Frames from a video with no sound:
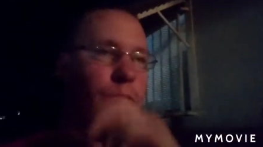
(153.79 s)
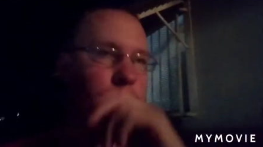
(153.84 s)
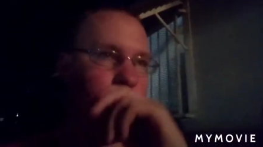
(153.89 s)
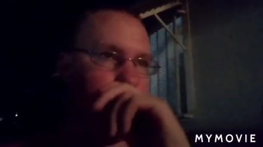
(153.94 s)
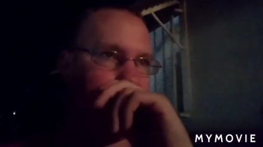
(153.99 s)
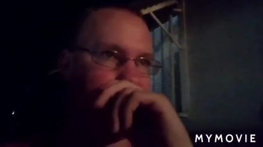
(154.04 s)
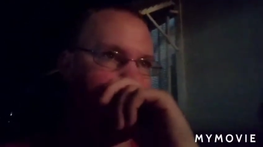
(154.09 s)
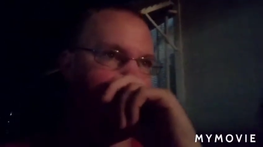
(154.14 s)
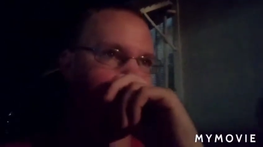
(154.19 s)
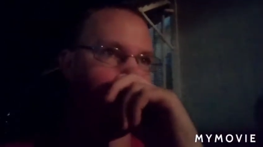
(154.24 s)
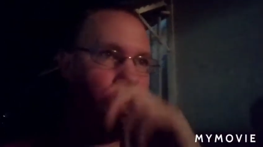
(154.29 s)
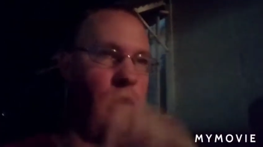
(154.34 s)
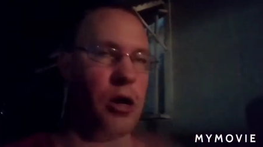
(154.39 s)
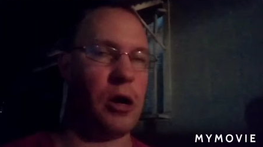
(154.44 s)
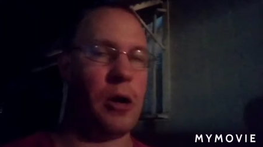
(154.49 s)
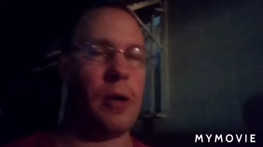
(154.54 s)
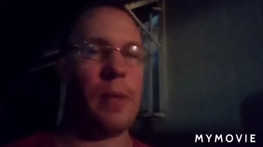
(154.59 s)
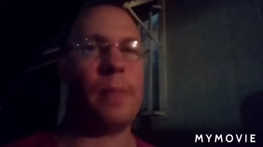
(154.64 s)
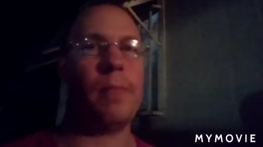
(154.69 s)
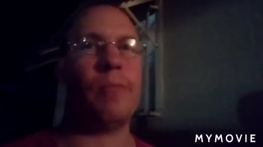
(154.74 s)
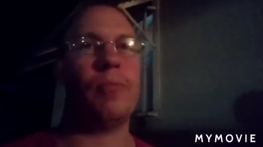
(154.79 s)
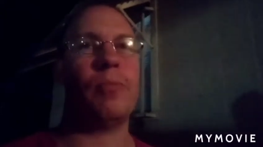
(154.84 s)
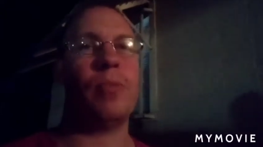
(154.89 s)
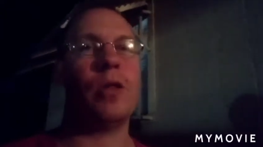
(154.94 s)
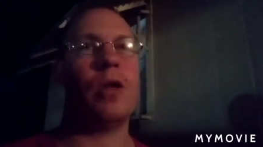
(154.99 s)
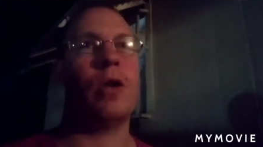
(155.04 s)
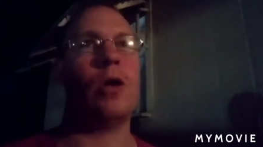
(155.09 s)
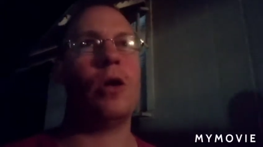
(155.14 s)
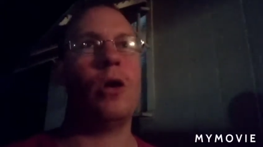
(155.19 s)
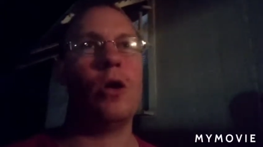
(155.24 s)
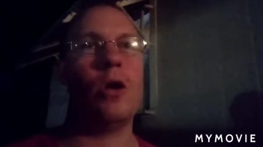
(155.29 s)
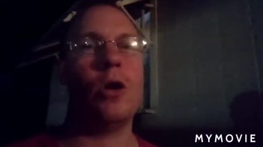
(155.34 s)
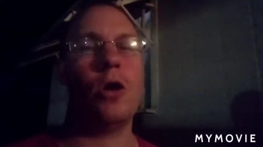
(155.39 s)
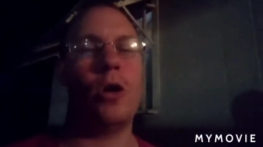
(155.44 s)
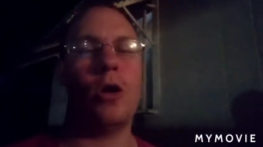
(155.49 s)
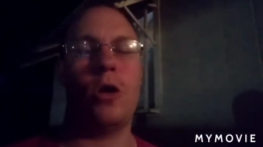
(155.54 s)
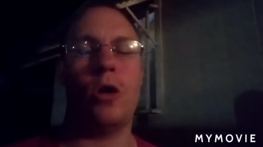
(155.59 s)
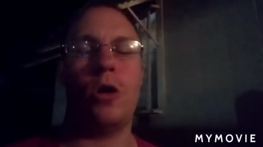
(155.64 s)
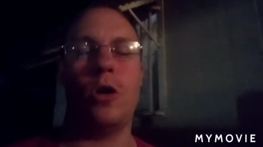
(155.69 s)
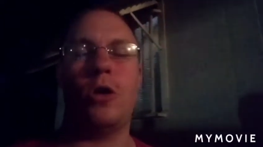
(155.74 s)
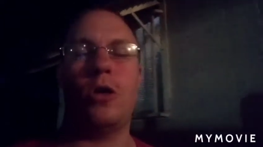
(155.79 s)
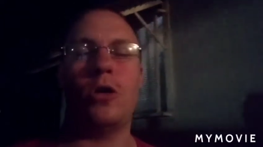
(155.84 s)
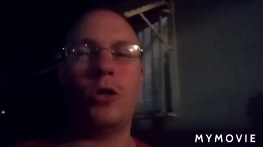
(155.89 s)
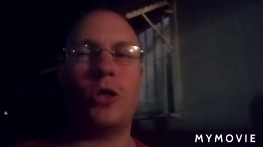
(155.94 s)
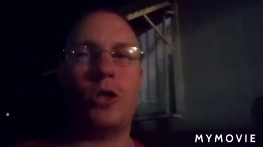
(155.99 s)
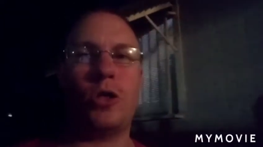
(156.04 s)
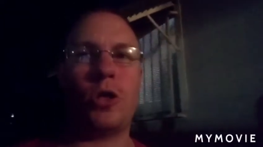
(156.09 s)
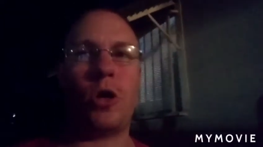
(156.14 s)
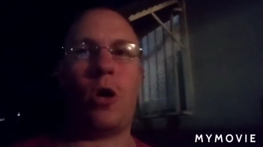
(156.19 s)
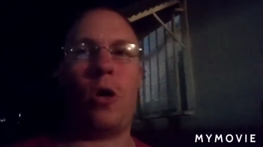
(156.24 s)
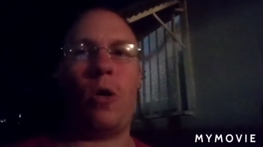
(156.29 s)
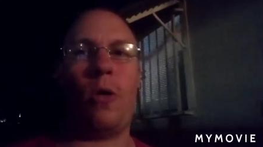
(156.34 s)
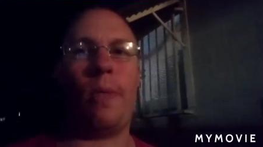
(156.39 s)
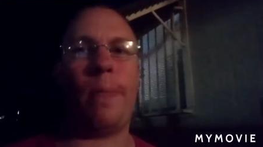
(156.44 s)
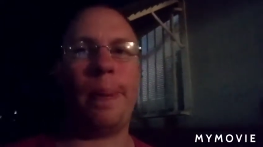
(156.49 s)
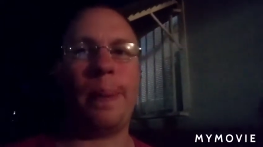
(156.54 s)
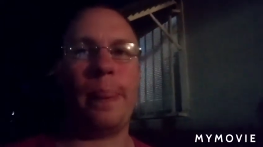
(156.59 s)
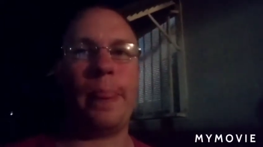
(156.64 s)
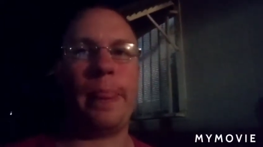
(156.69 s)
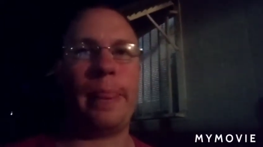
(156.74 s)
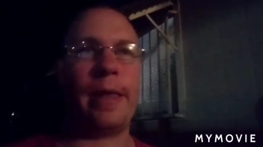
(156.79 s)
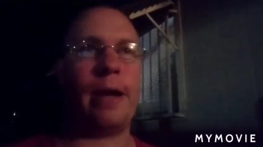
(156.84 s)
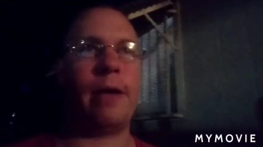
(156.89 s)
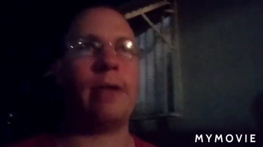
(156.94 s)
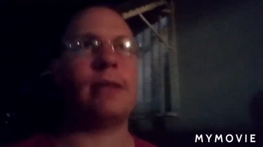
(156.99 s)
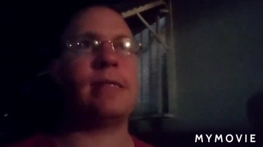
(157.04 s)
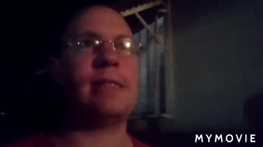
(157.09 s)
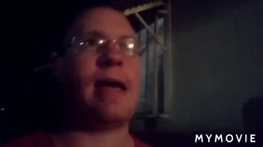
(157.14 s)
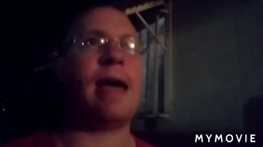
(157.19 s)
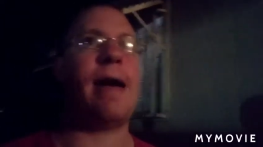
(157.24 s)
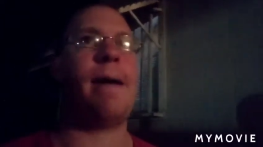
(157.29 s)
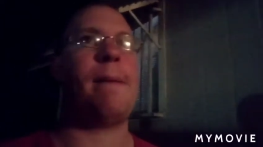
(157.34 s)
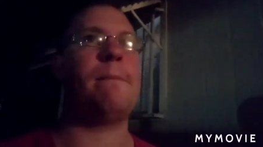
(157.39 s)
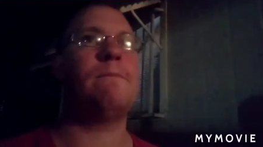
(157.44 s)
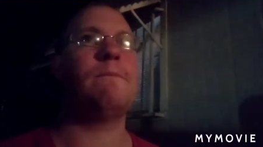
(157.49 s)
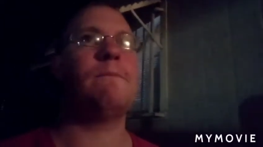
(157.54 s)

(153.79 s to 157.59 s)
detector. So there's that.